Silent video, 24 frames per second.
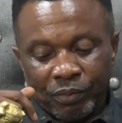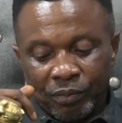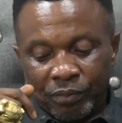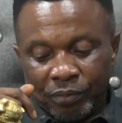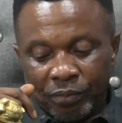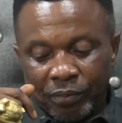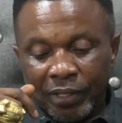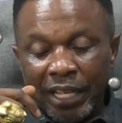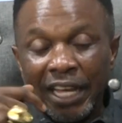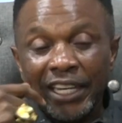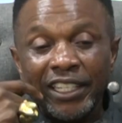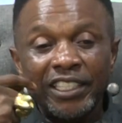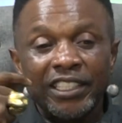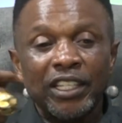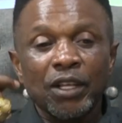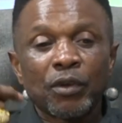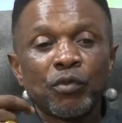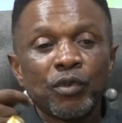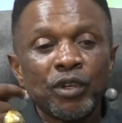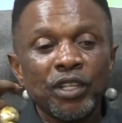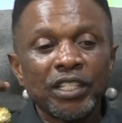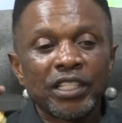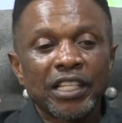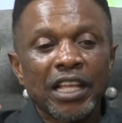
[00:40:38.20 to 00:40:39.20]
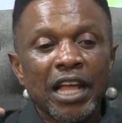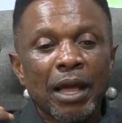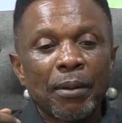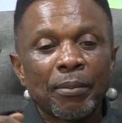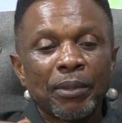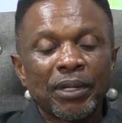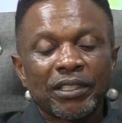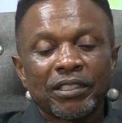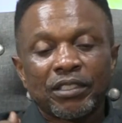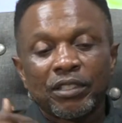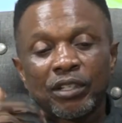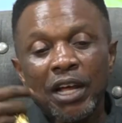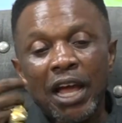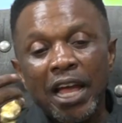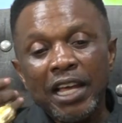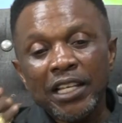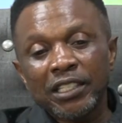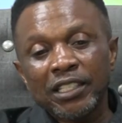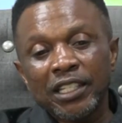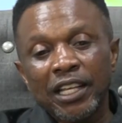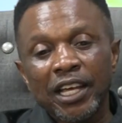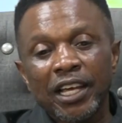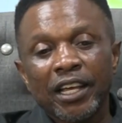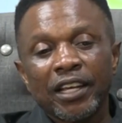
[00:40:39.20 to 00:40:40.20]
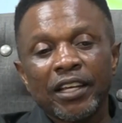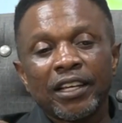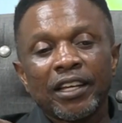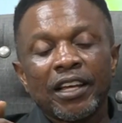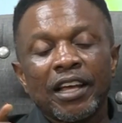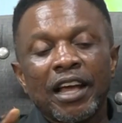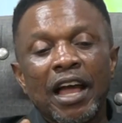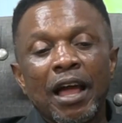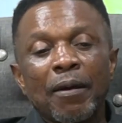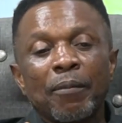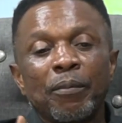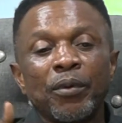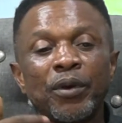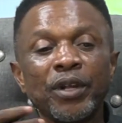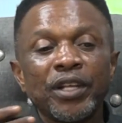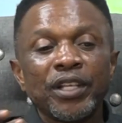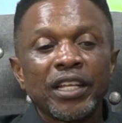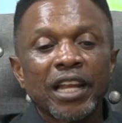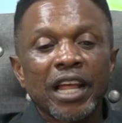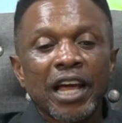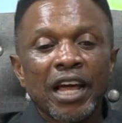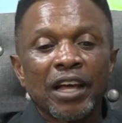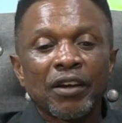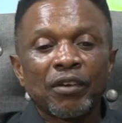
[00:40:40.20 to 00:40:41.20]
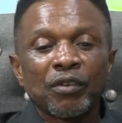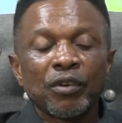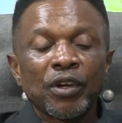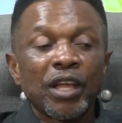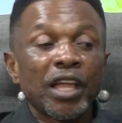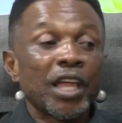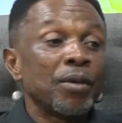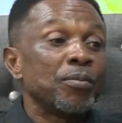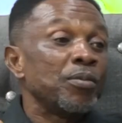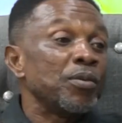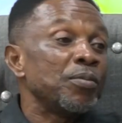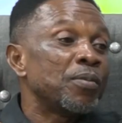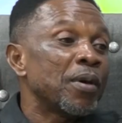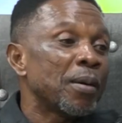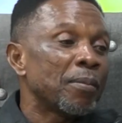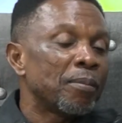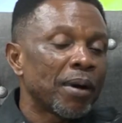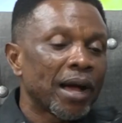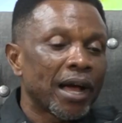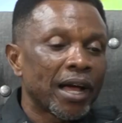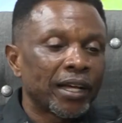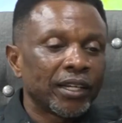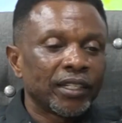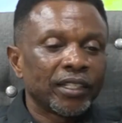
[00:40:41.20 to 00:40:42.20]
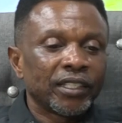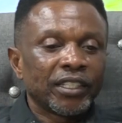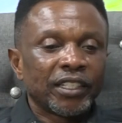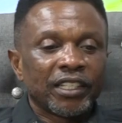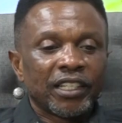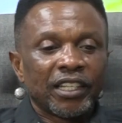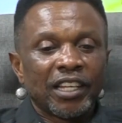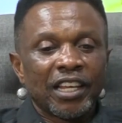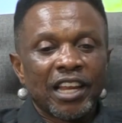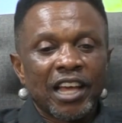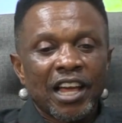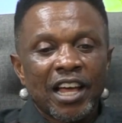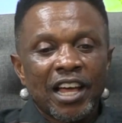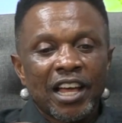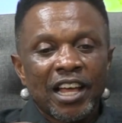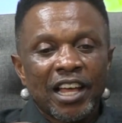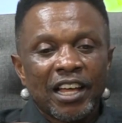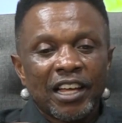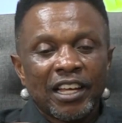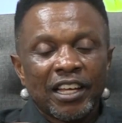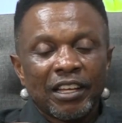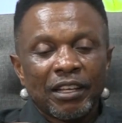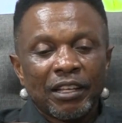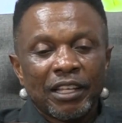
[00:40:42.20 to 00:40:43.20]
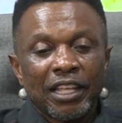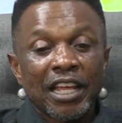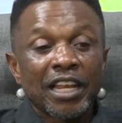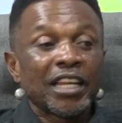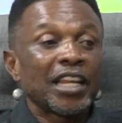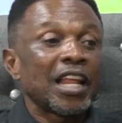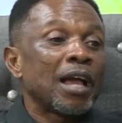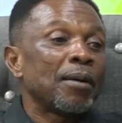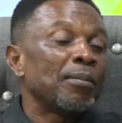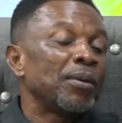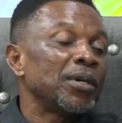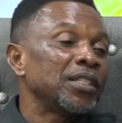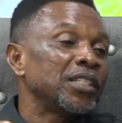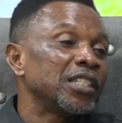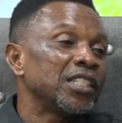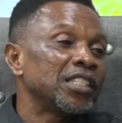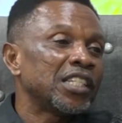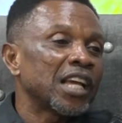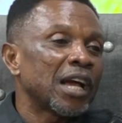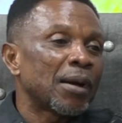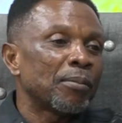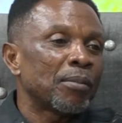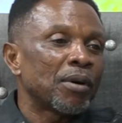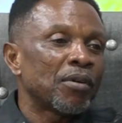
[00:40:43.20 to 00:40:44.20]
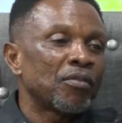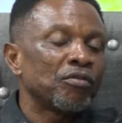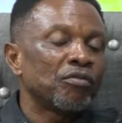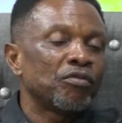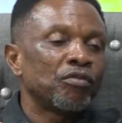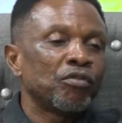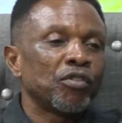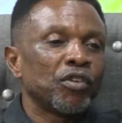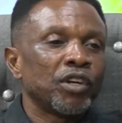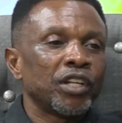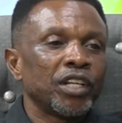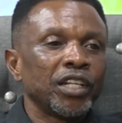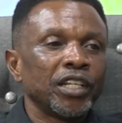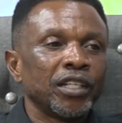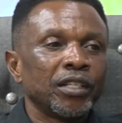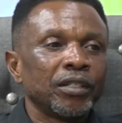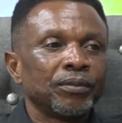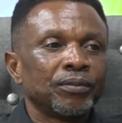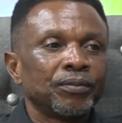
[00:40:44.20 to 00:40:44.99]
That is the reason I'm a try say I bring in ano ebi beba na yadi abejiji amanfu ani.